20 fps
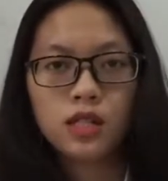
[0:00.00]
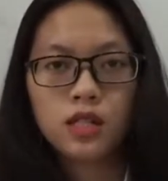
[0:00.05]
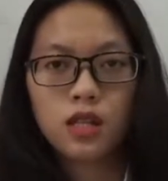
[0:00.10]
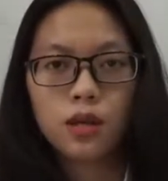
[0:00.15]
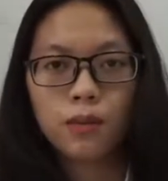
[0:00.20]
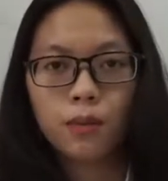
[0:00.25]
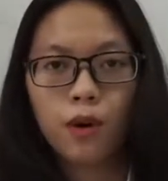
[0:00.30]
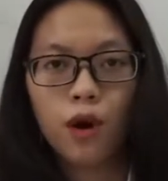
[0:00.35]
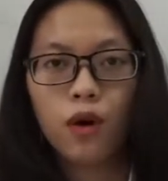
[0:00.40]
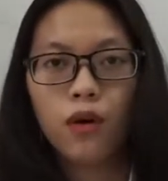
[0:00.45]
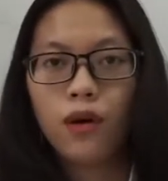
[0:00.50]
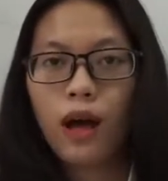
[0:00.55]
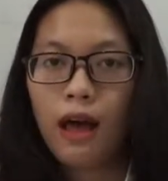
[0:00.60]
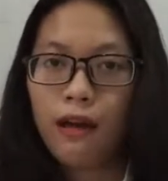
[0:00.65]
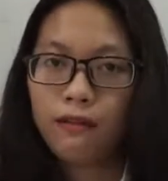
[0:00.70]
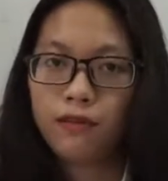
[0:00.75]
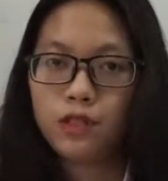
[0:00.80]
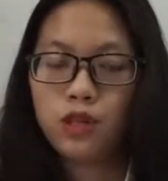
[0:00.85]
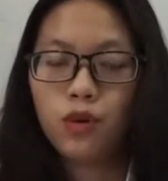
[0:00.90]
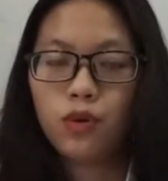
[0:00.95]
above I
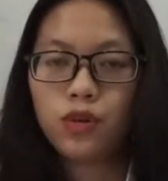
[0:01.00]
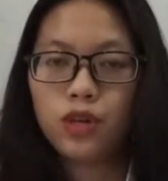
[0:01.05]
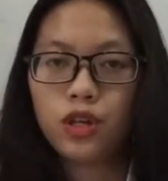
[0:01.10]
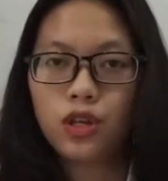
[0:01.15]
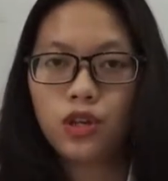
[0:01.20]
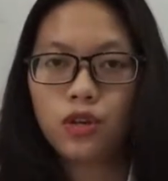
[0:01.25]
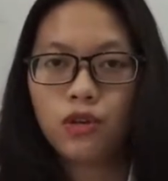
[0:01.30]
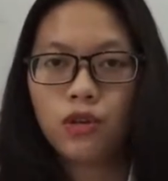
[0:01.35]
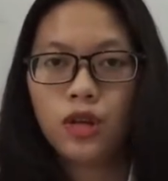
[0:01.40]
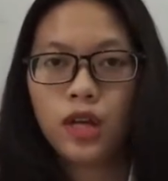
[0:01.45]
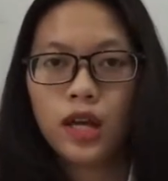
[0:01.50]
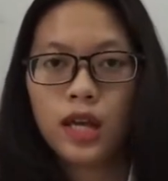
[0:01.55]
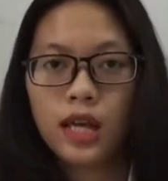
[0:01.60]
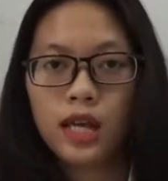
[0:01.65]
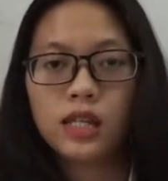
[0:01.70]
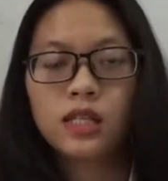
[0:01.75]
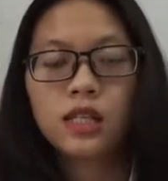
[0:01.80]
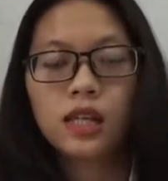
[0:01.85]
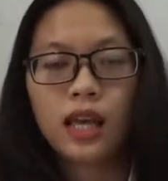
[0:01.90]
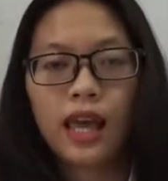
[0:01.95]
have told you
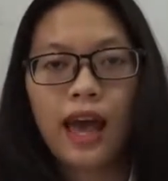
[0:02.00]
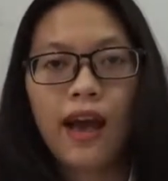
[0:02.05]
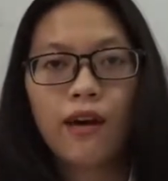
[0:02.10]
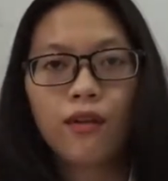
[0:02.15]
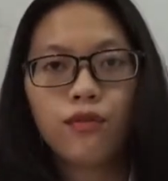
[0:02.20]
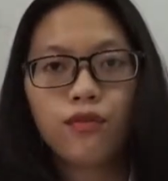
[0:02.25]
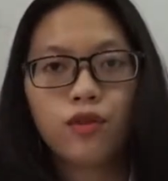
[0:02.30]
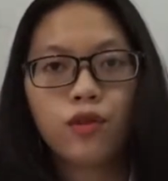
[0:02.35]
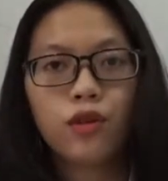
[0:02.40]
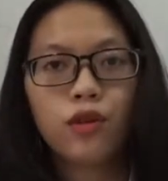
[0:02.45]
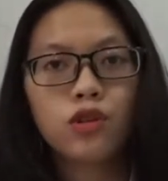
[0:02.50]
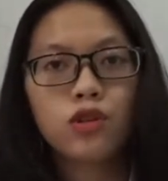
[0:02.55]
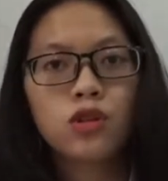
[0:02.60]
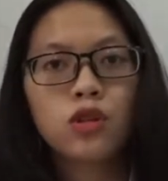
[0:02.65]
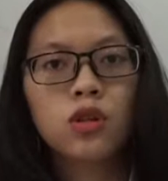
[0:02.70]
is count for